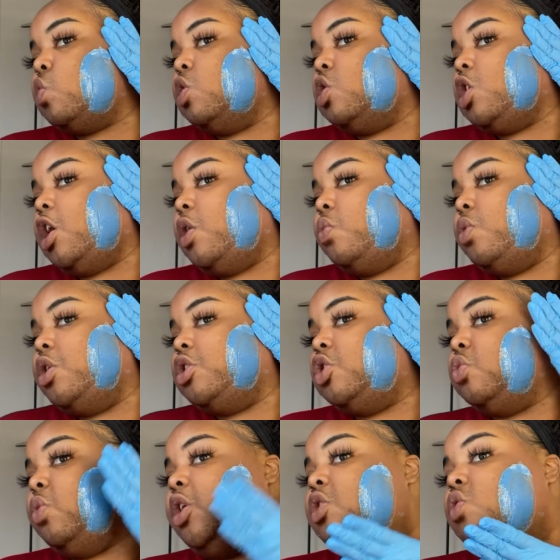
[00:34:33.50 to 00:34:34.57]
It's like,
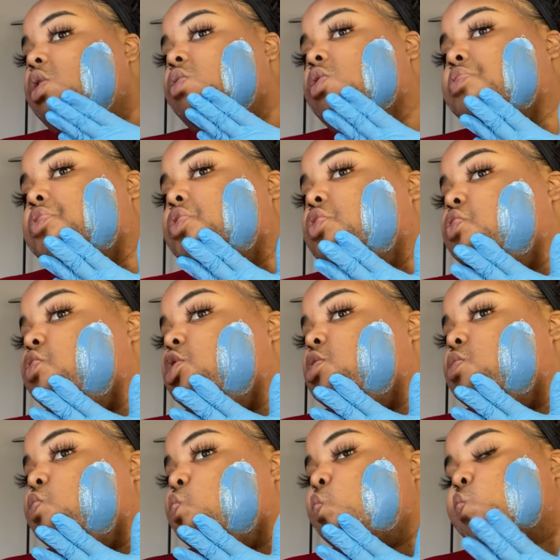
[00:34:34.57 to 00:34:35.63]
which way do I want to pull
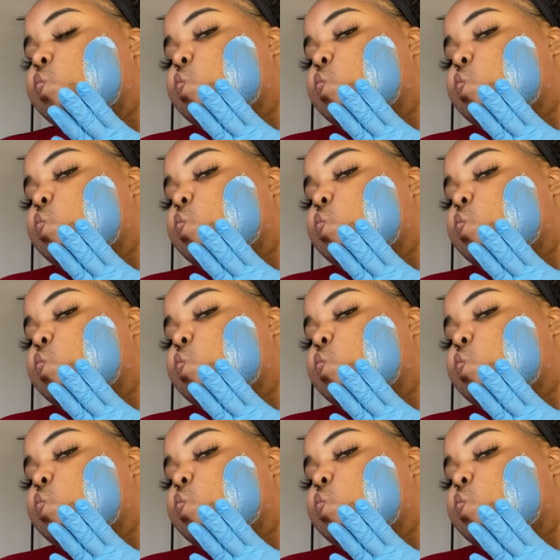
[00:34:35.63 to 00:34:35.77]
from?